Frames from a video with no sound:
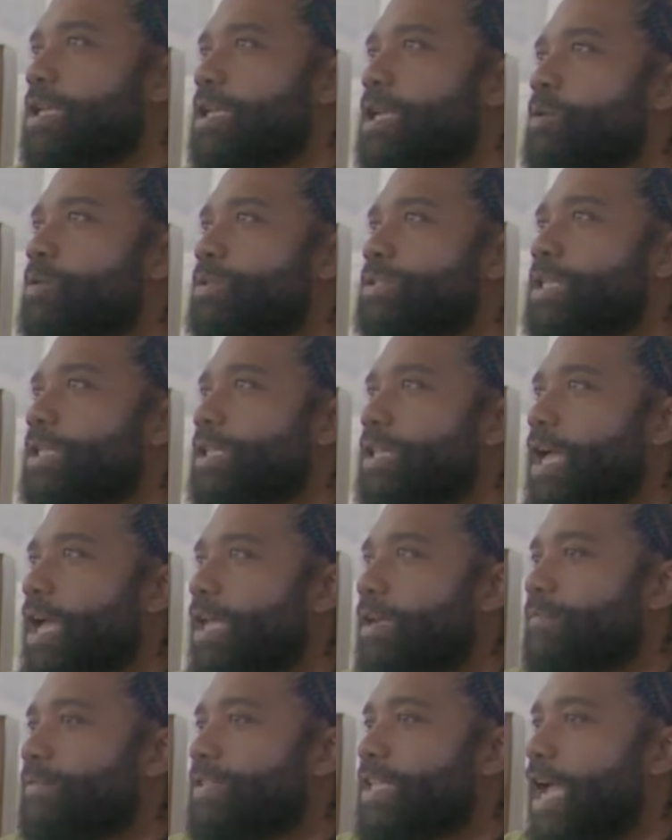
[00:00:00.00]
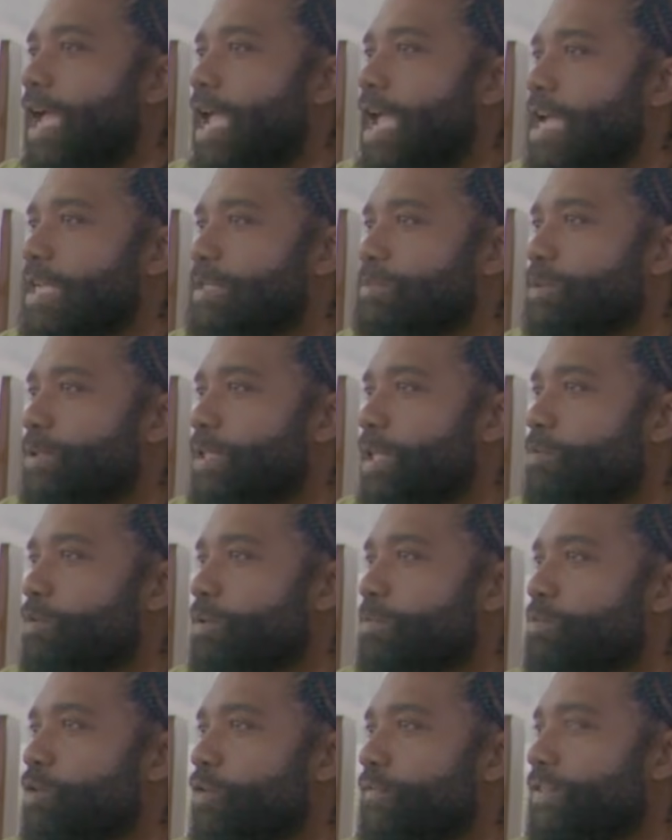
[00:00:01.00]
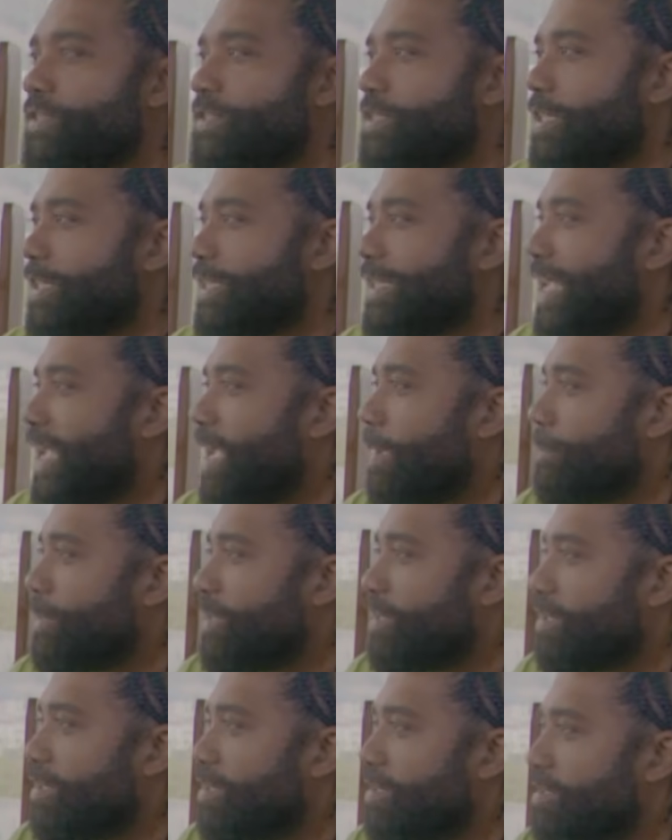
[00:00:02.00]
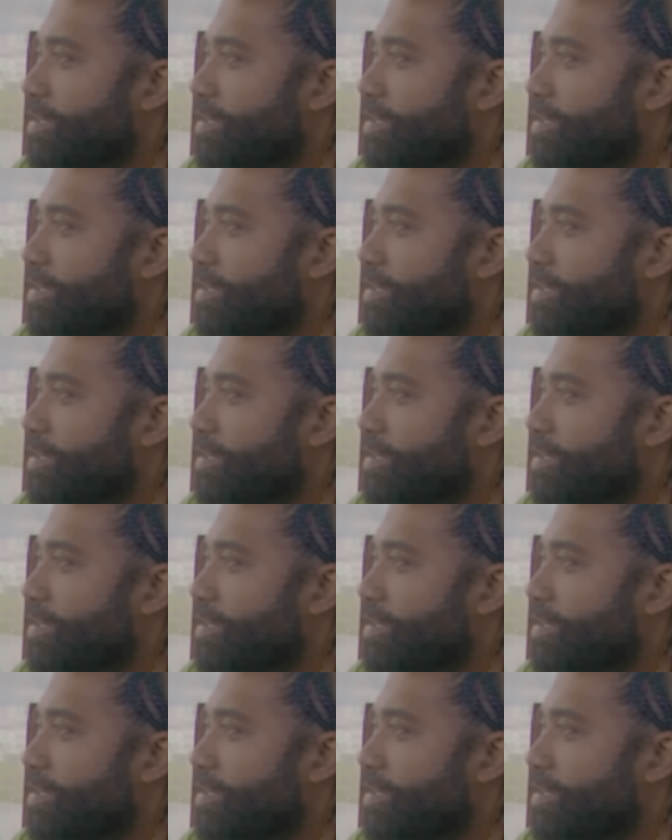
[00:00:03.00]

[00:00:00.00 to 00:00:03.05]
there was a lot of diaspora that was moving to the Gambia.